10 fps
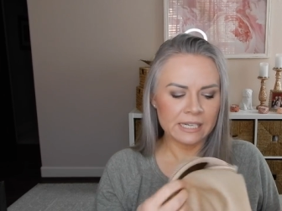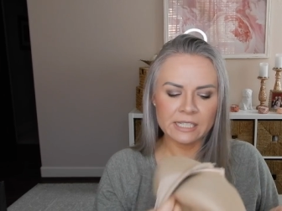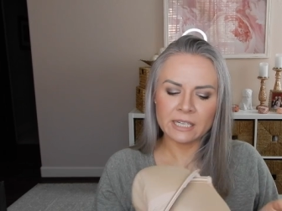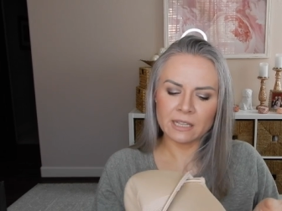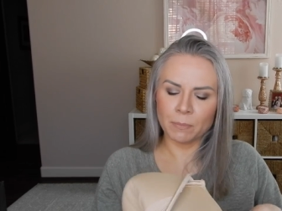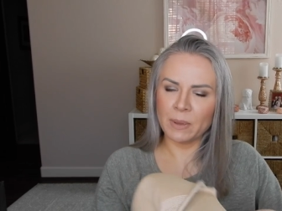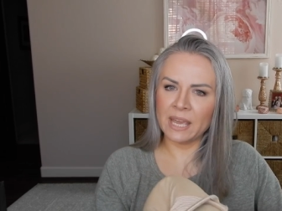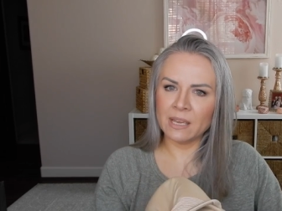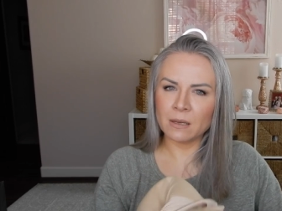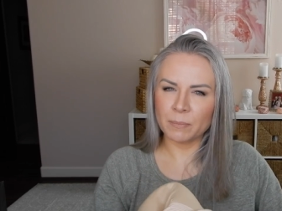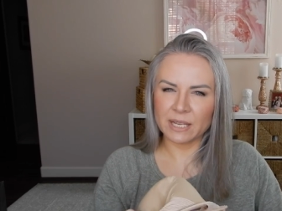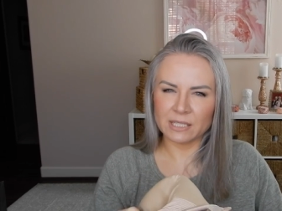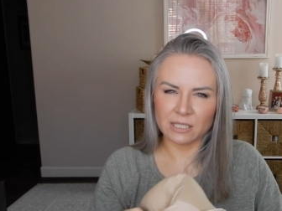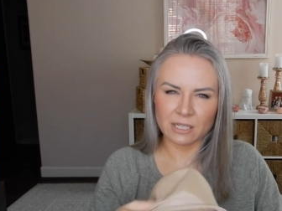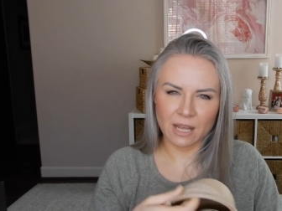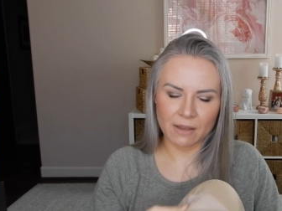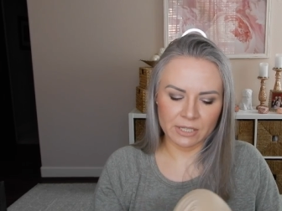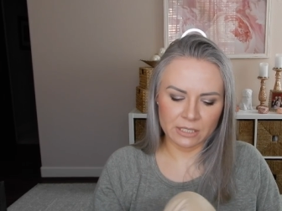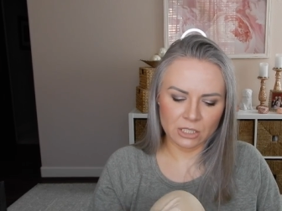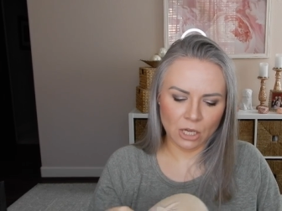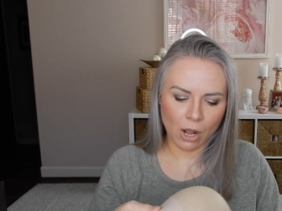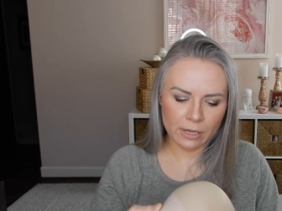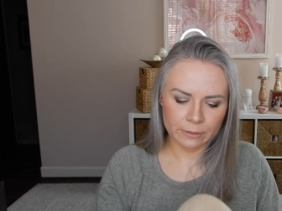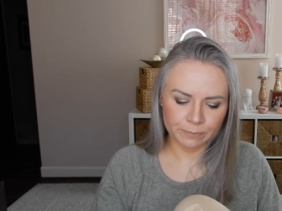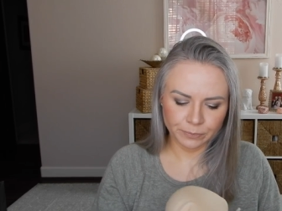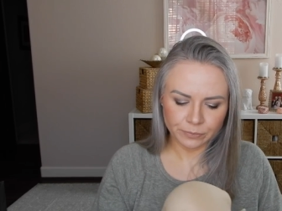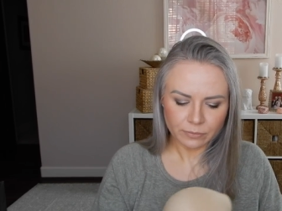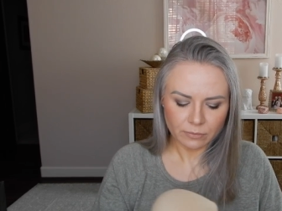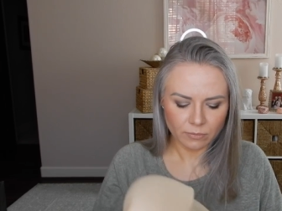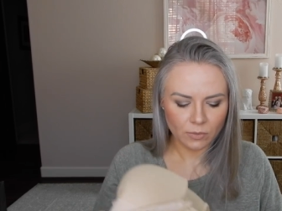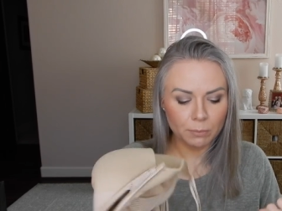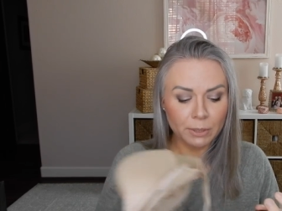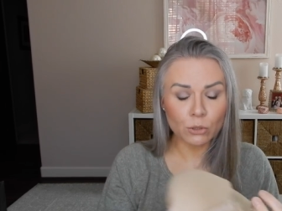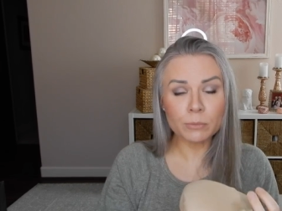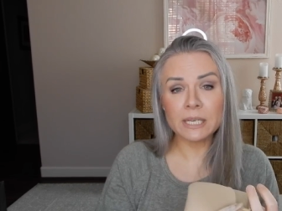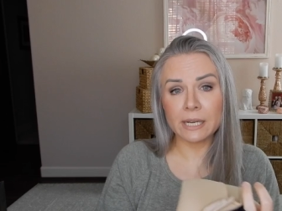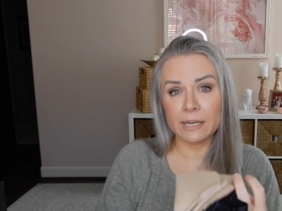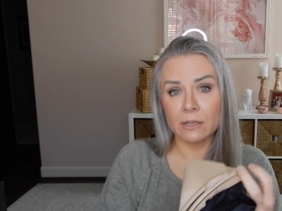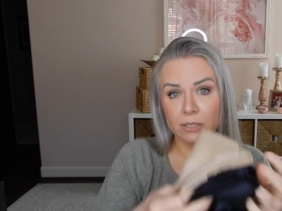I didn't get the pink because they didn't have it in stock, but normally I